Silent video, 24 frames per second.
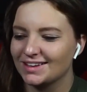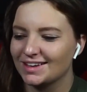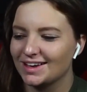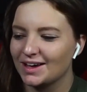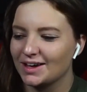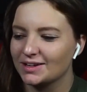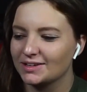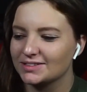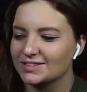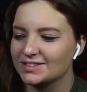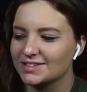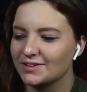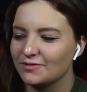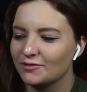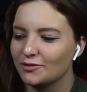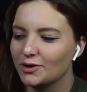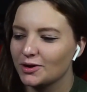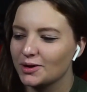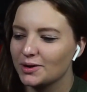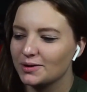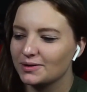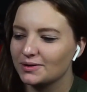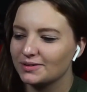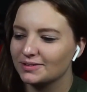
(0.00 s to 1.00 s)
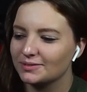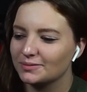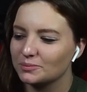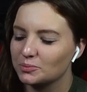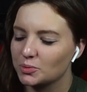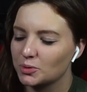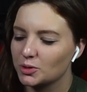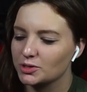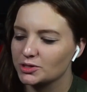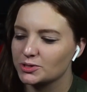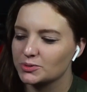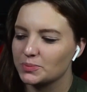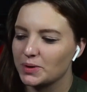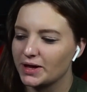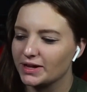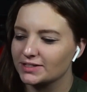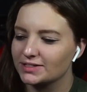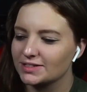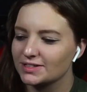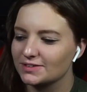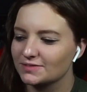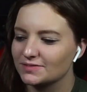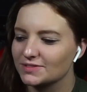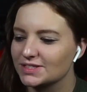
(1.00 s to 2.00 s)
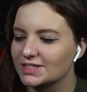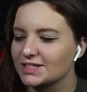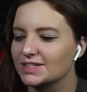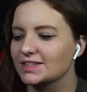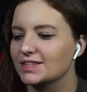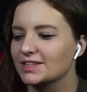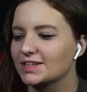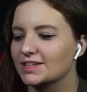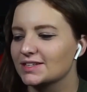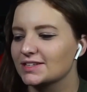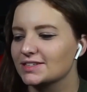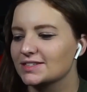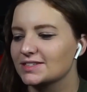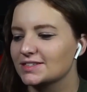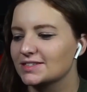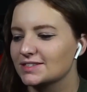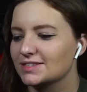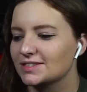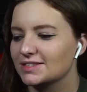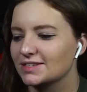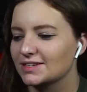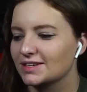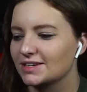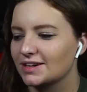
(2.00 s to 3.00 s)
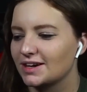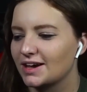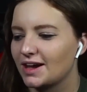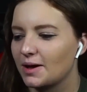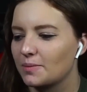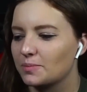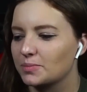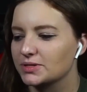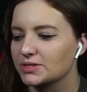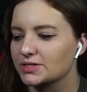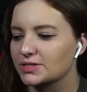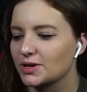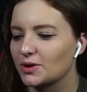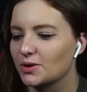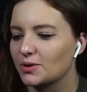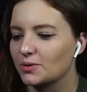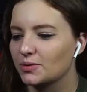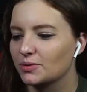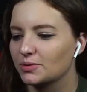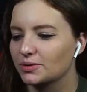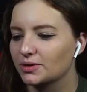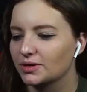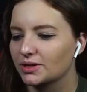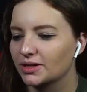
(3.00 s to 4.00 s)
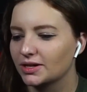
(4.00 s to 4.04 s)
a different perspectives in this episode.